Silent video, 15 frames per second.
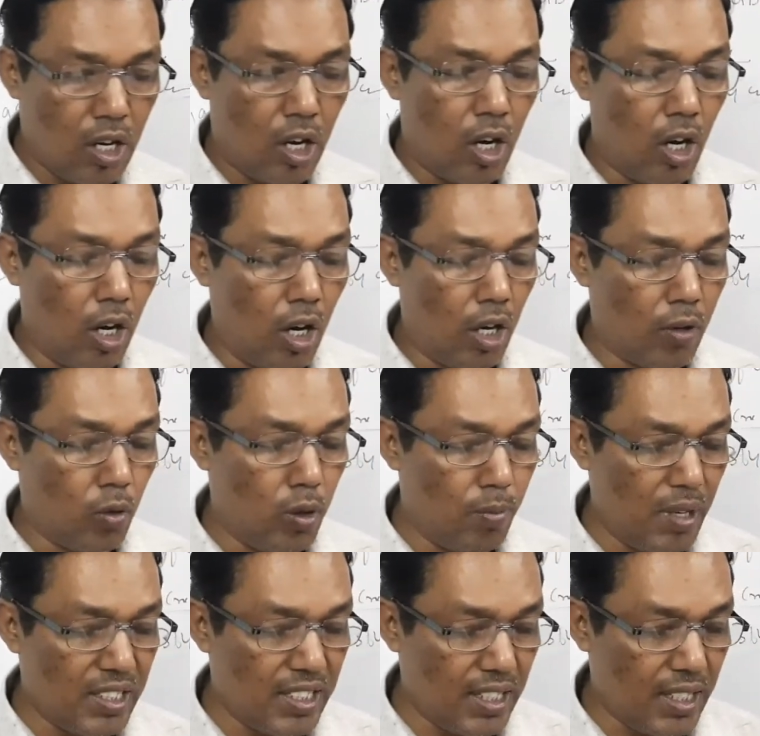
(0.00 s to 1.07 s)
or we may
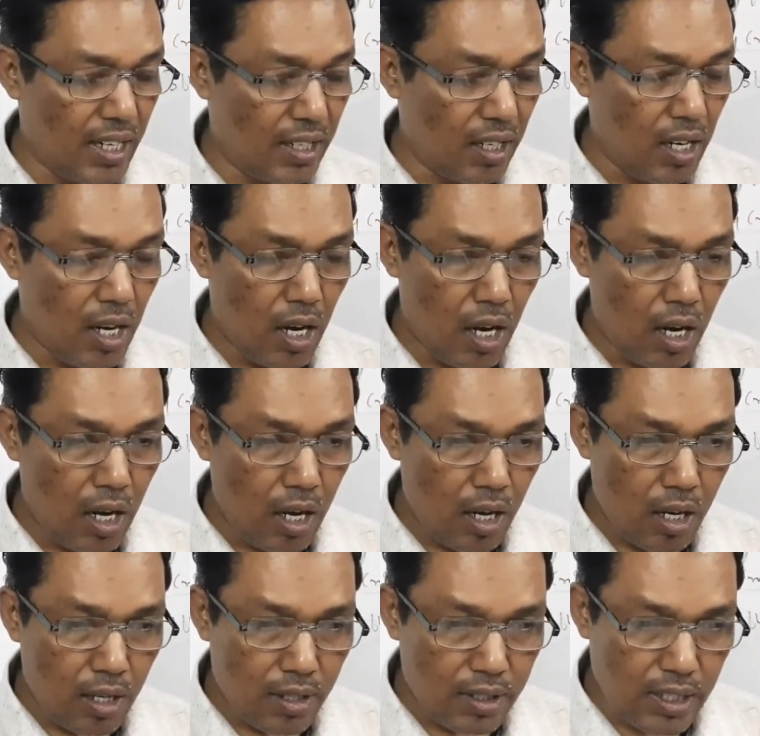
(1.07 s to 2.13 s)
say that
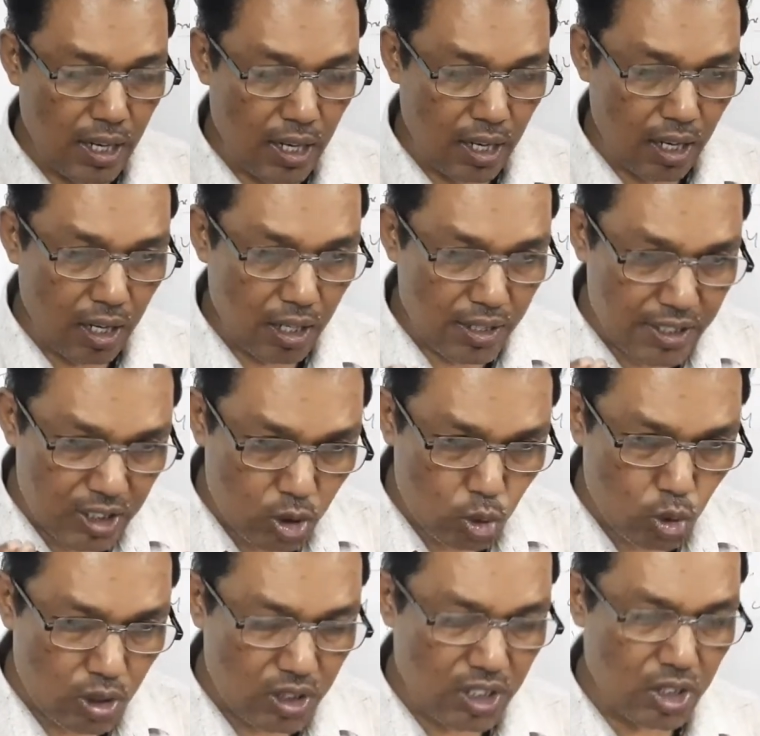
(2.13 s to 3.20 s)
the
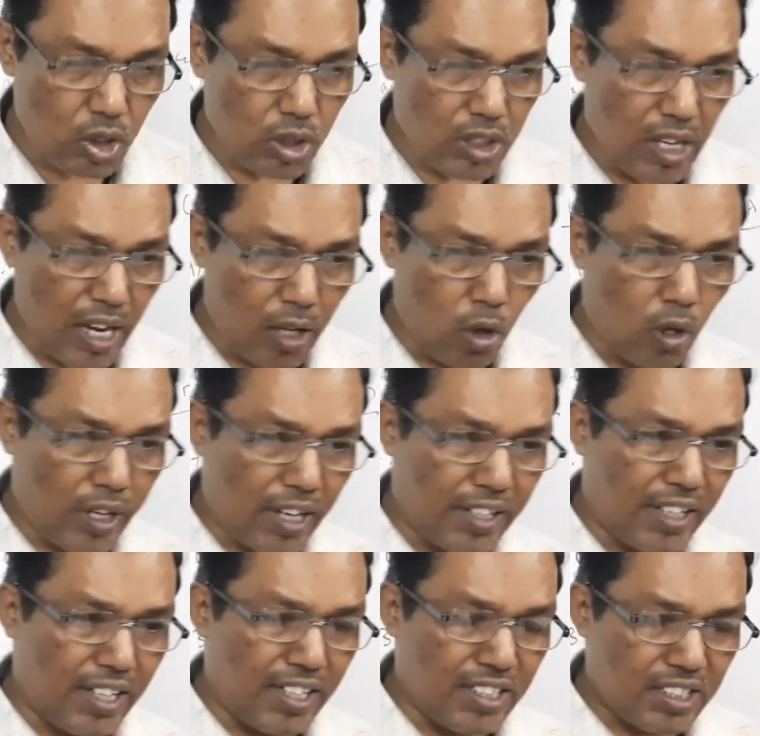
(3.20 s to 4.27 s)
resources
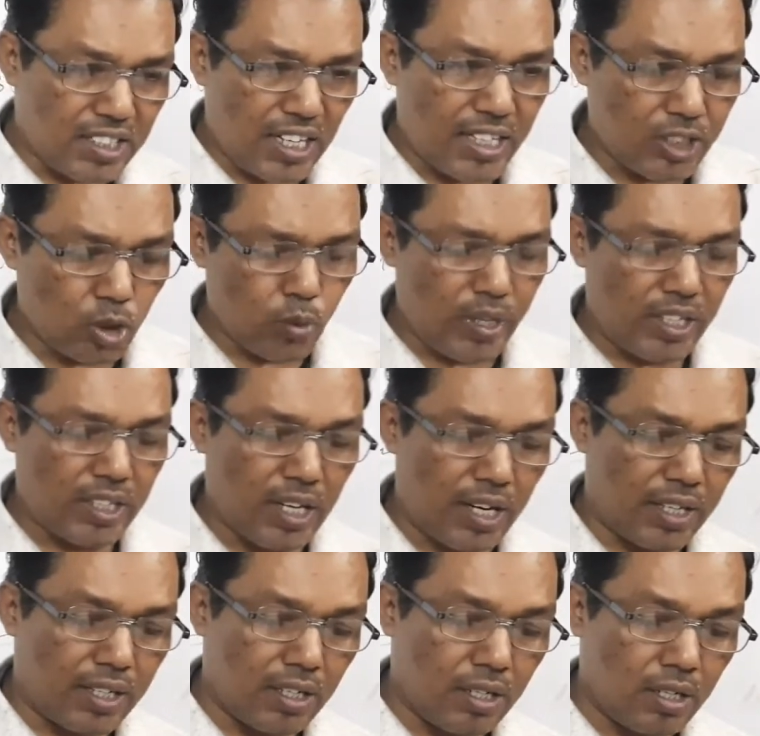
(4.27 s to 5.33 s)
allocated in such a way
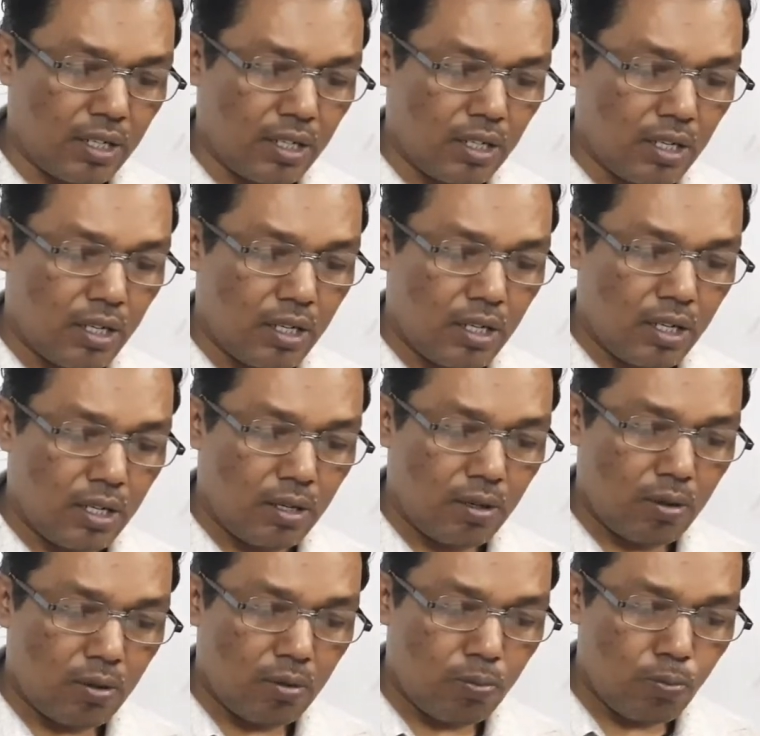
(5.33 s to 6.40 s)
that
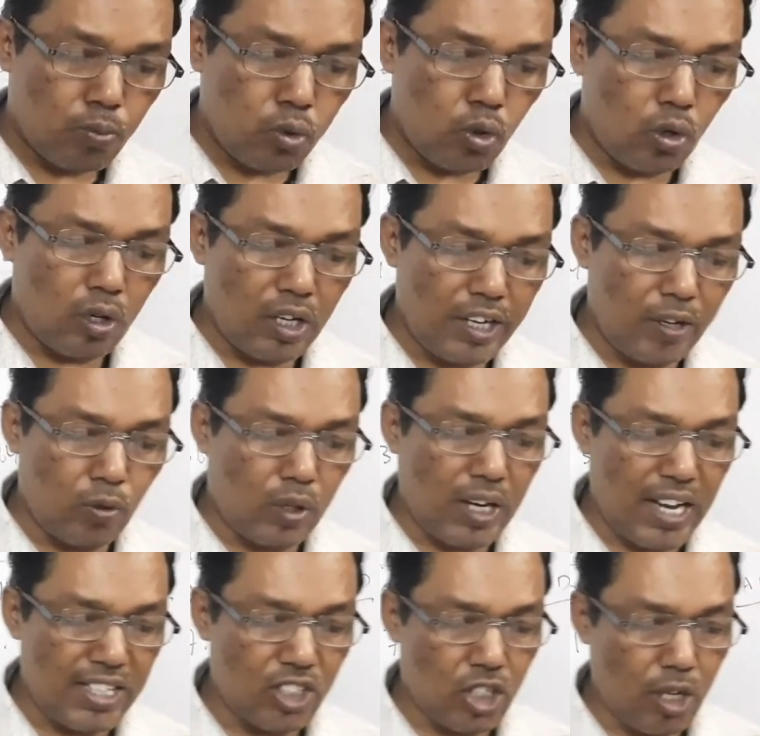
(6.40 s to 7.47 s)
full
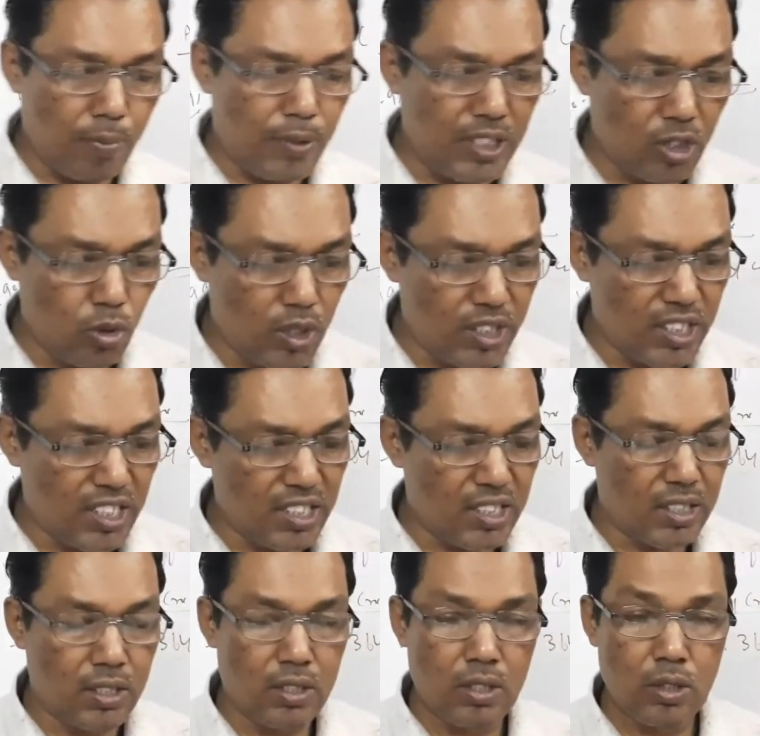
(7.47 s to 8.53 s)
utilization of
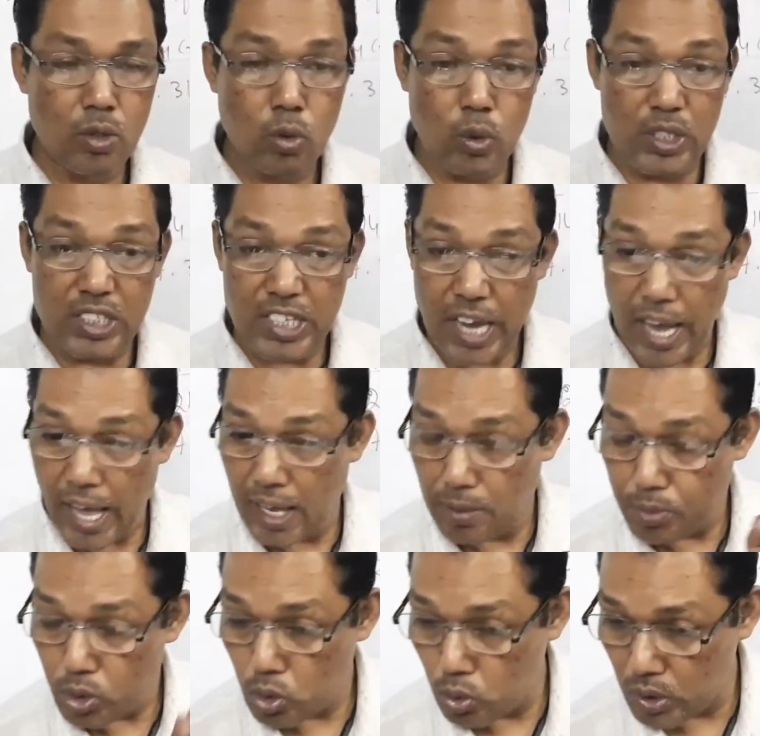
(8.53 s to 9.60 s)
resources, which
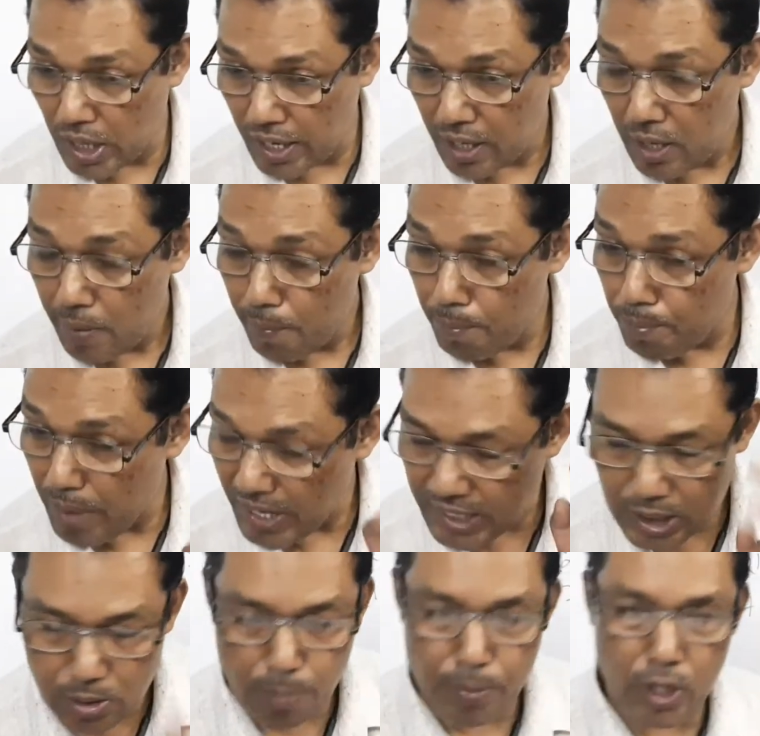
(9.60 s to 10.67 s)
helps to that
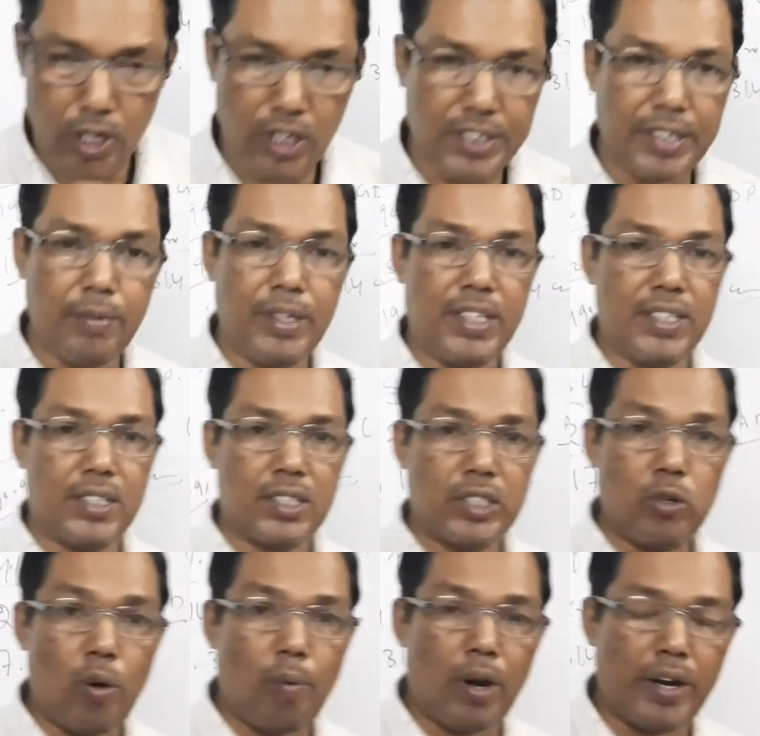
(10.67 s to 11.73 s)
maximum productivities. You
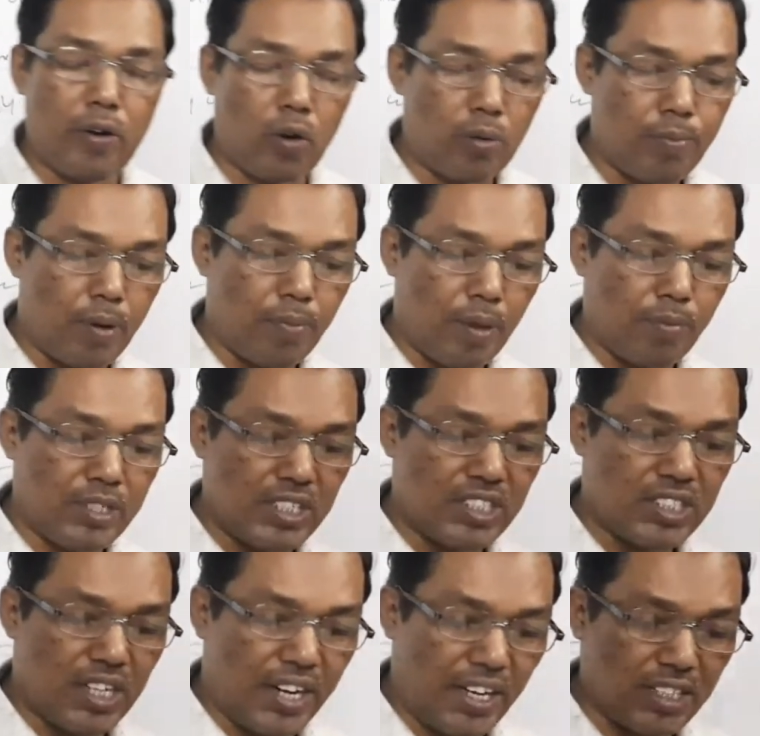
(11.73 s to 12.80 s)
have well known from the business
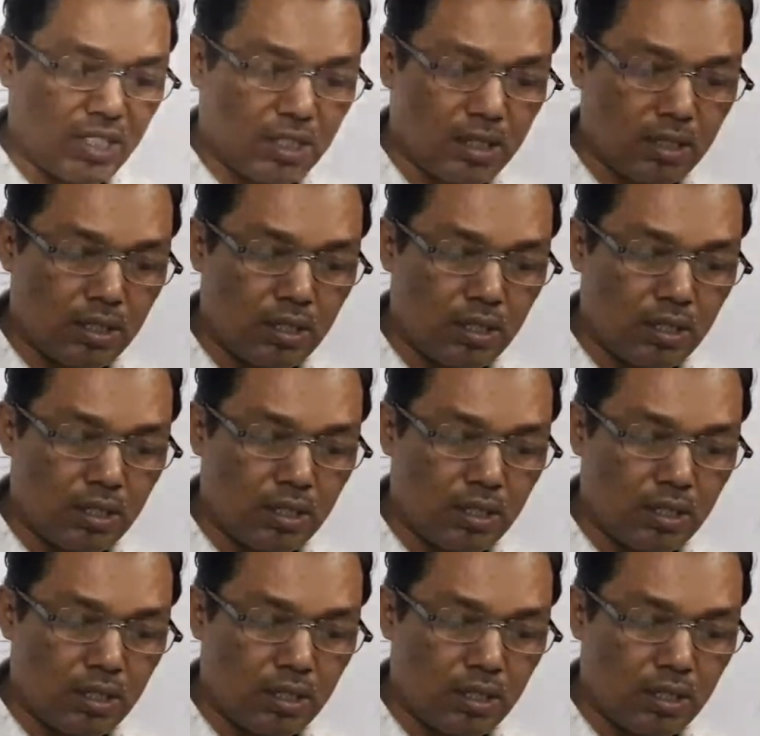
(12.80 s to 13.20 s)
studies.